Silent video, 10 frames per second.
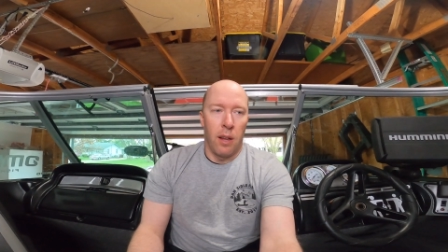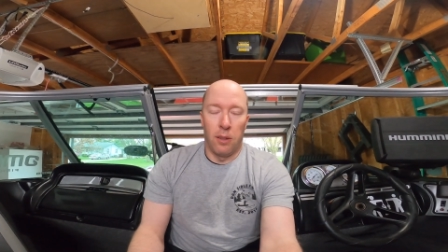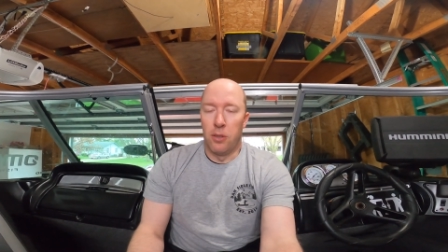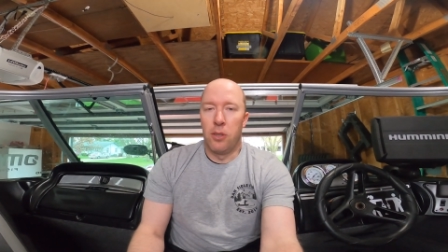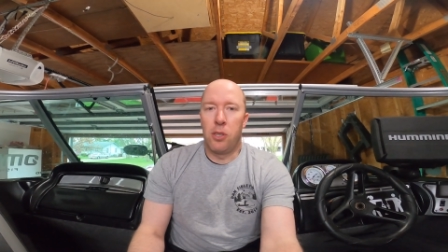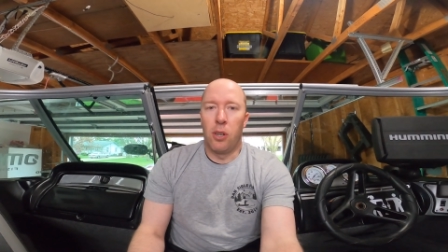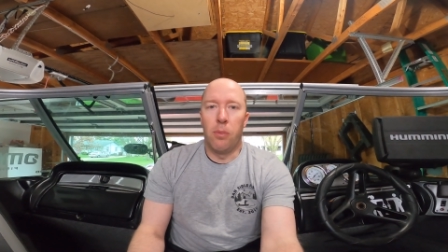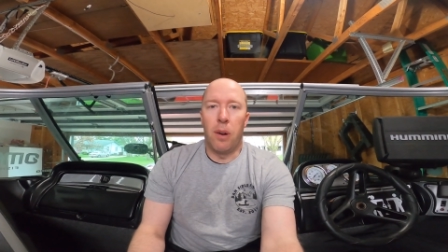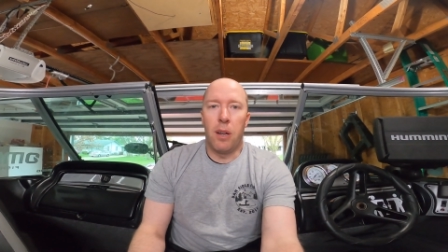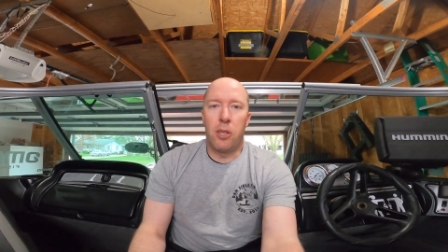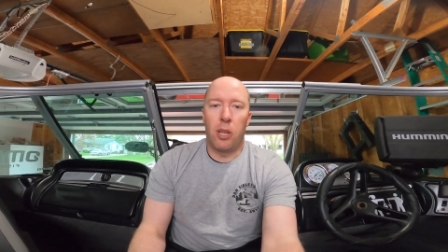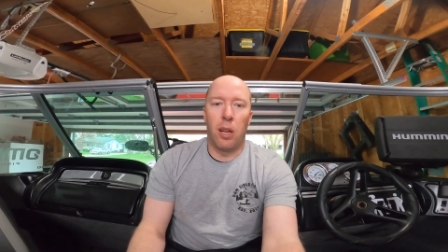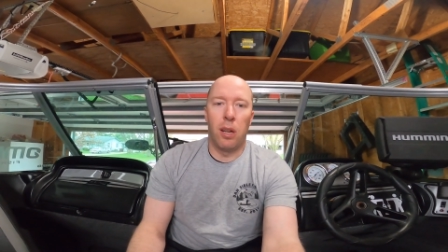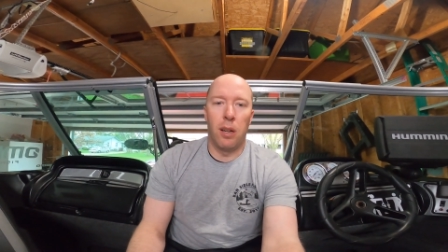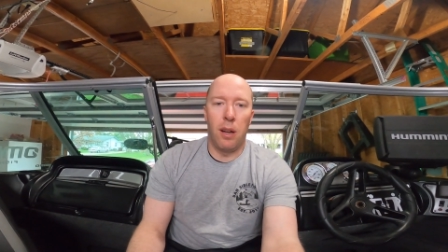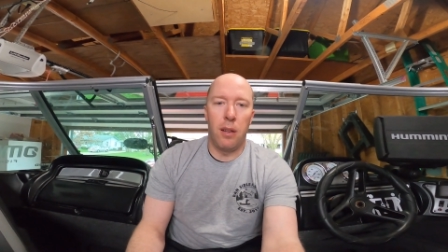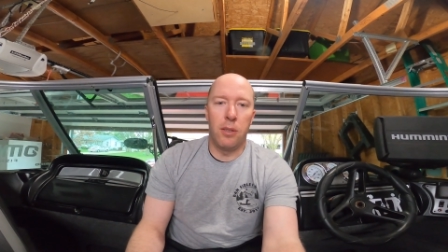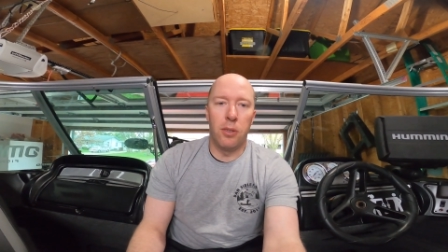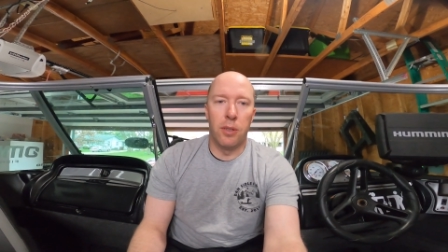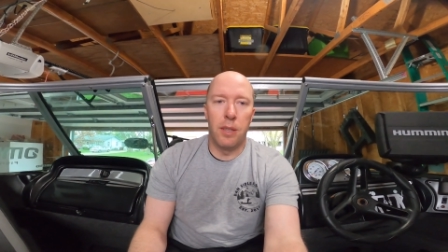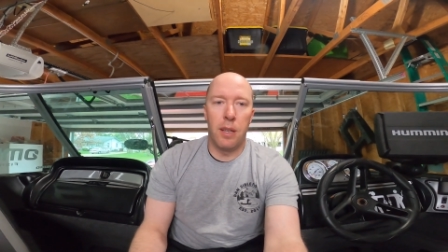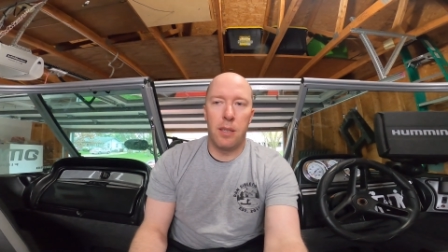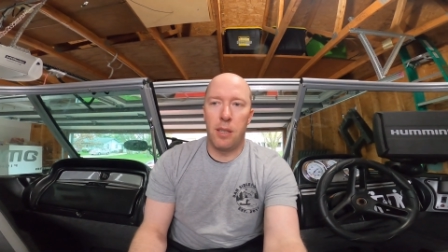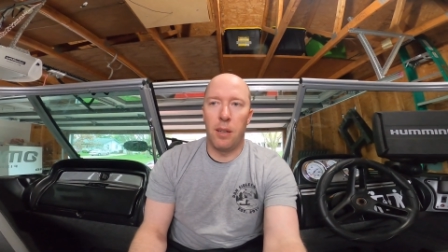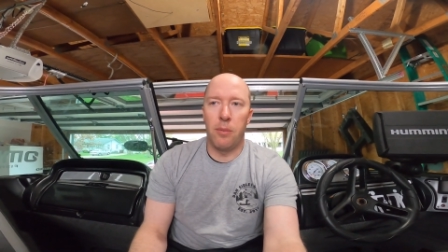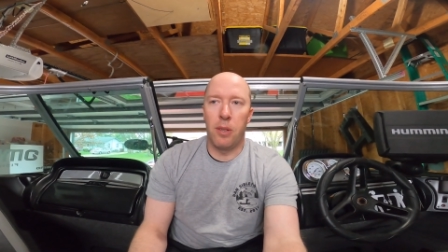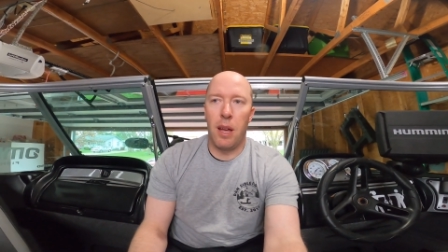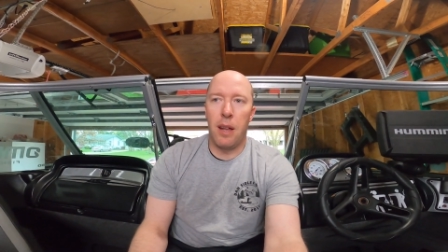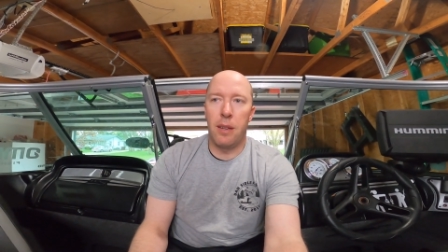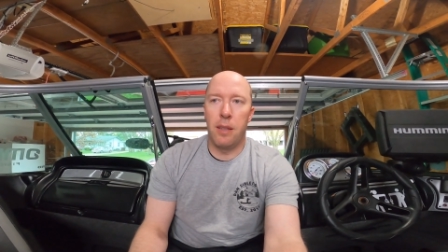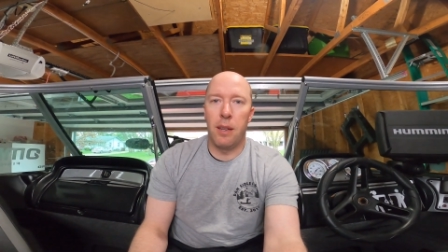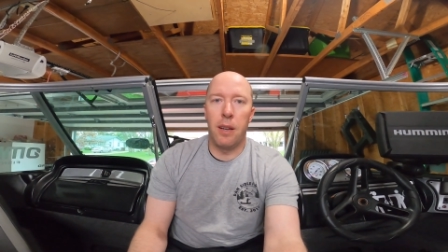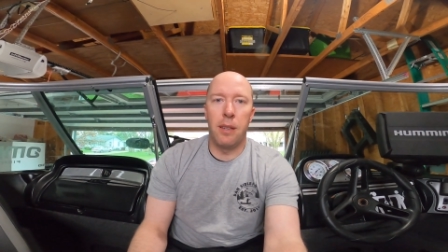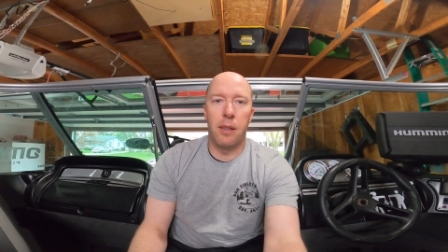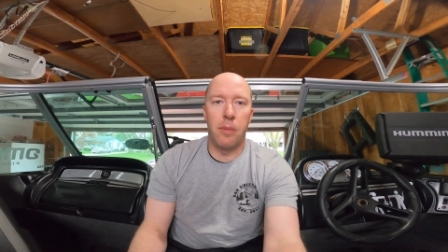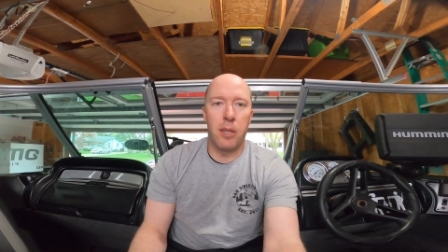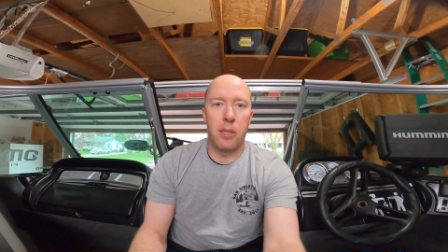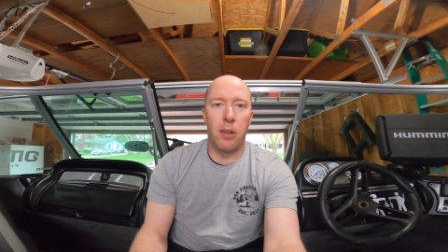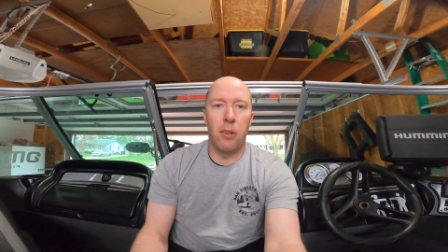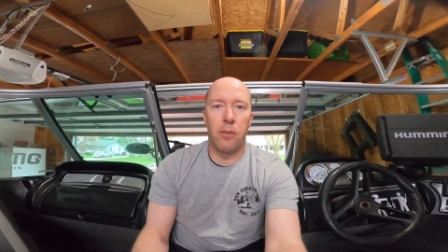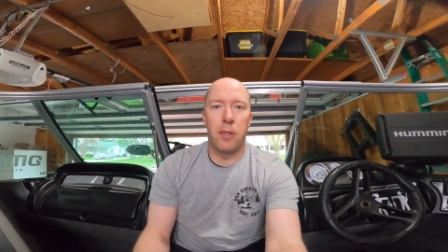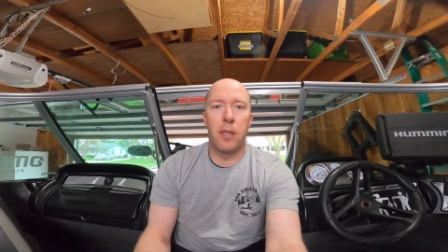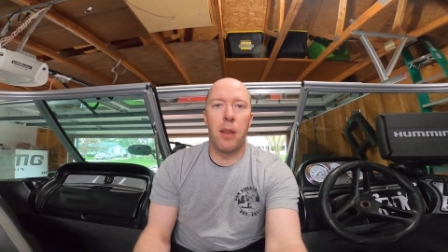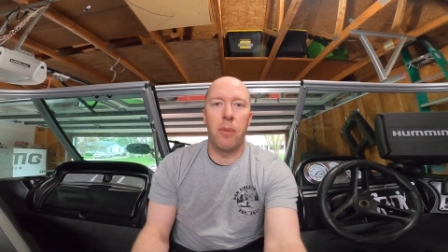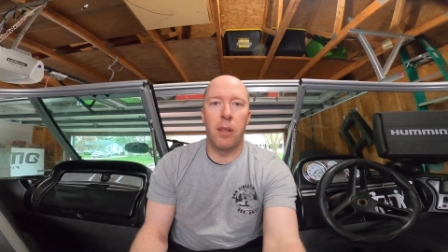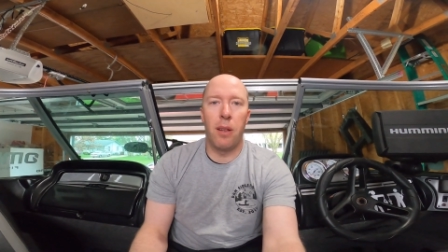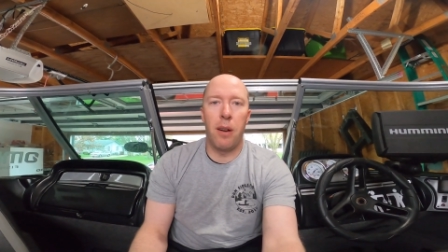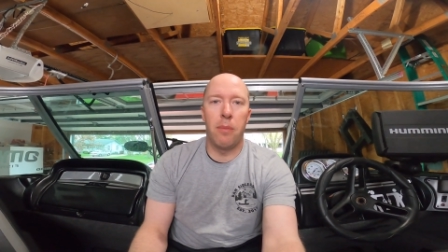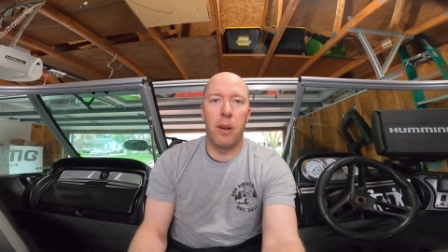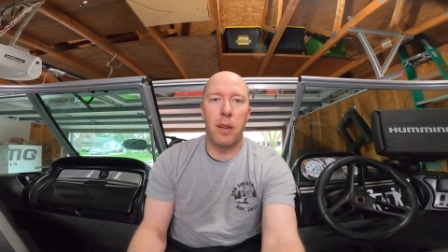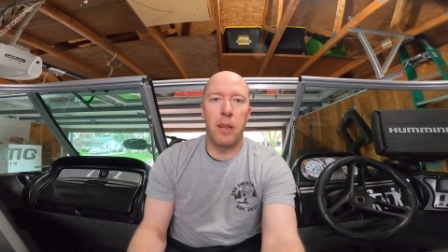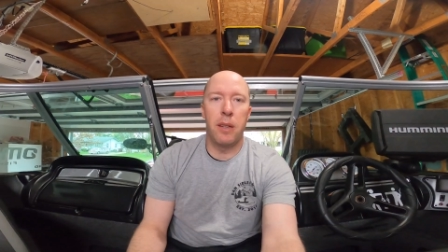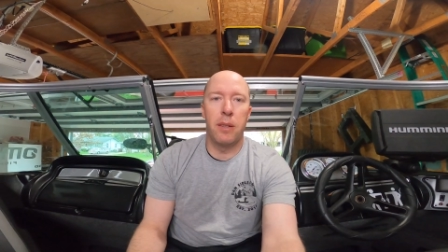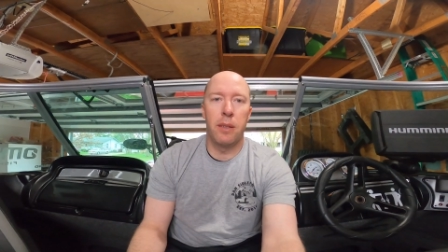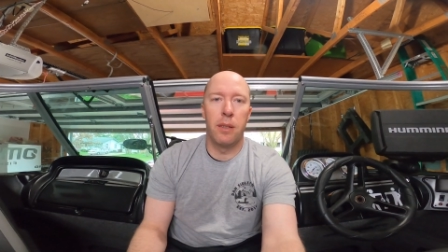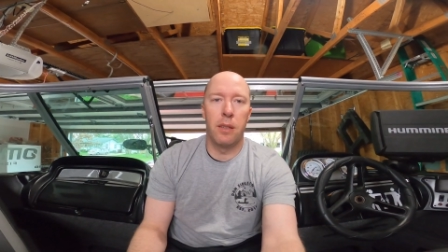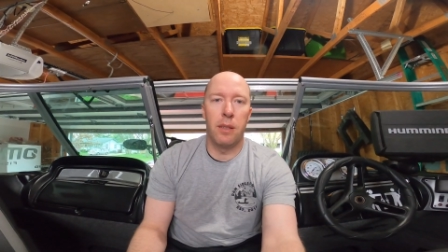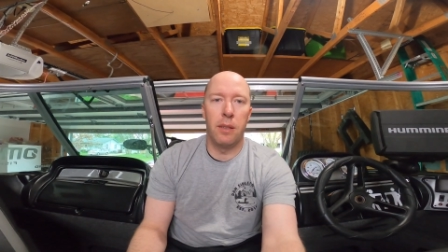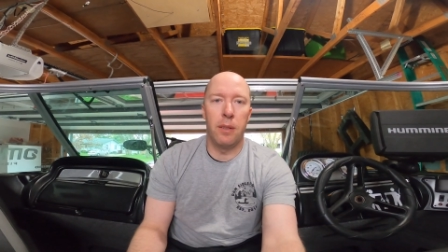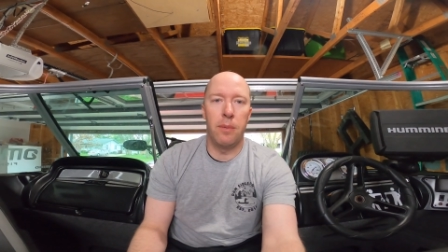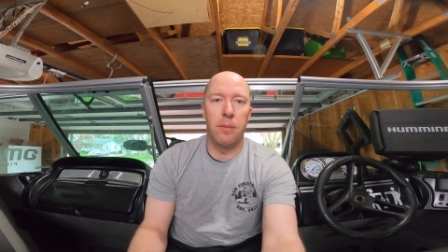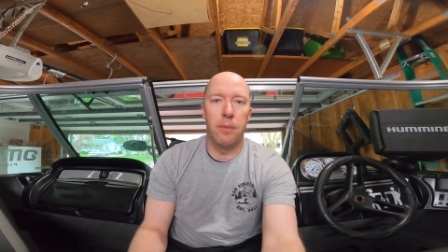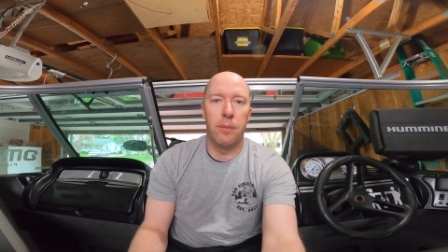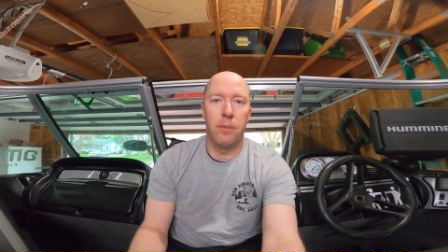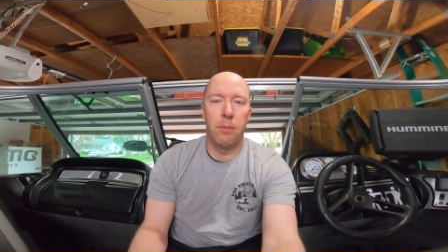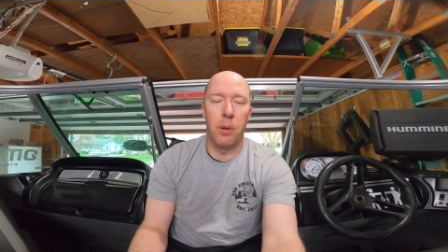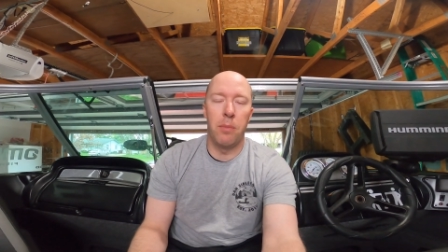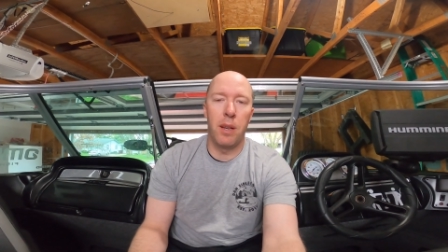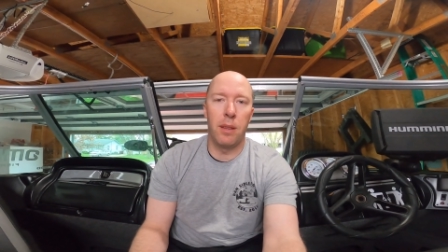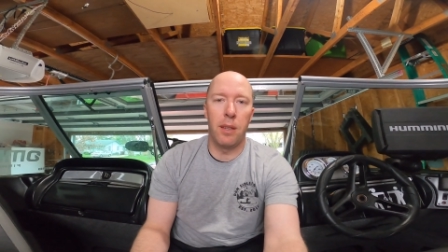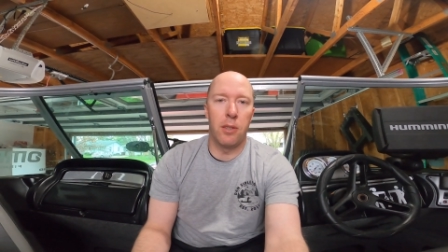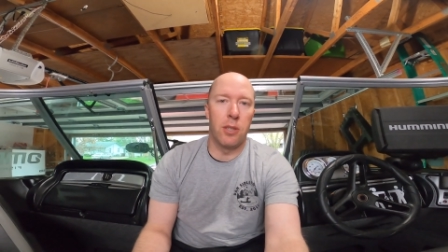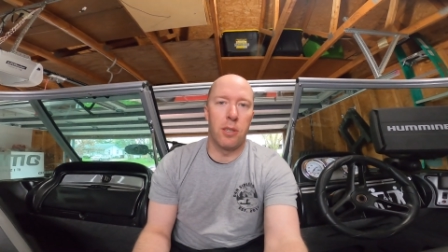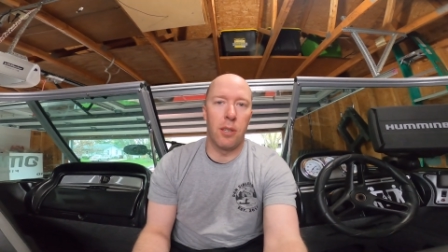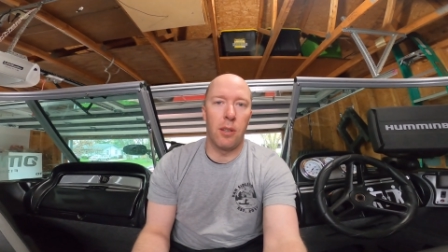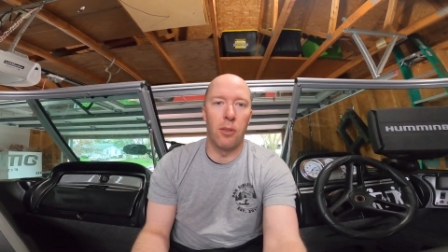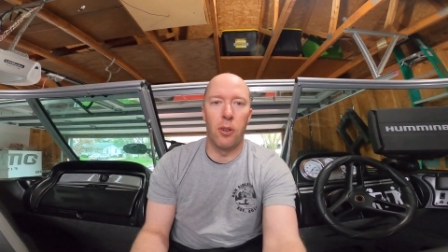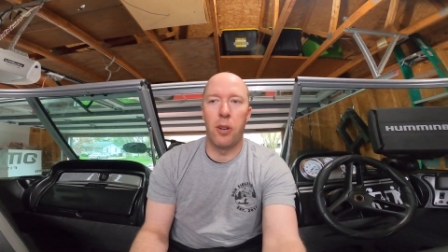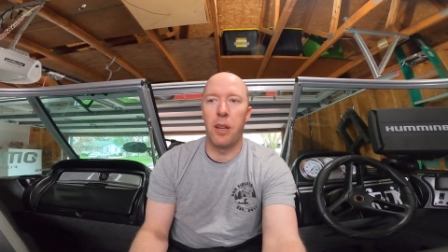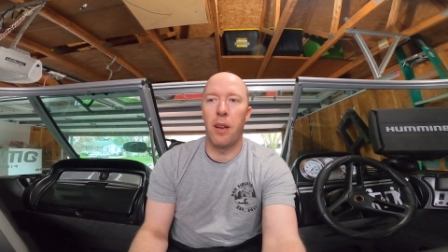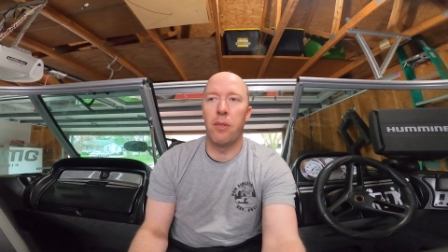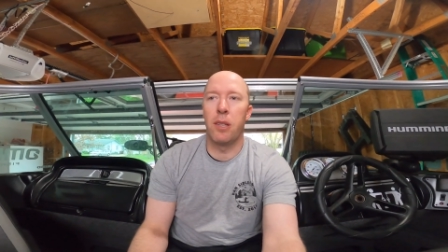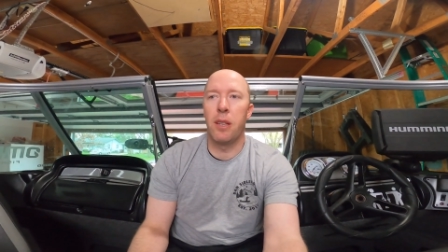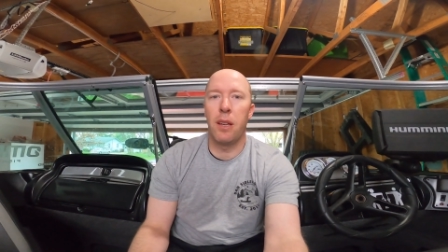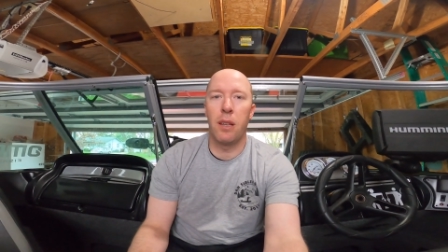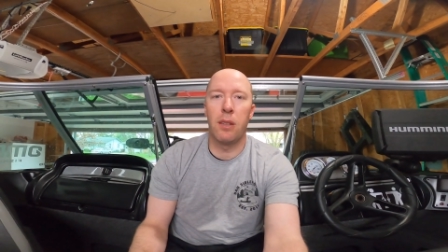I learned so much doing this, and I'm glad that I did it myself. It saved me a lot of money, but mainly it's just like learning everything.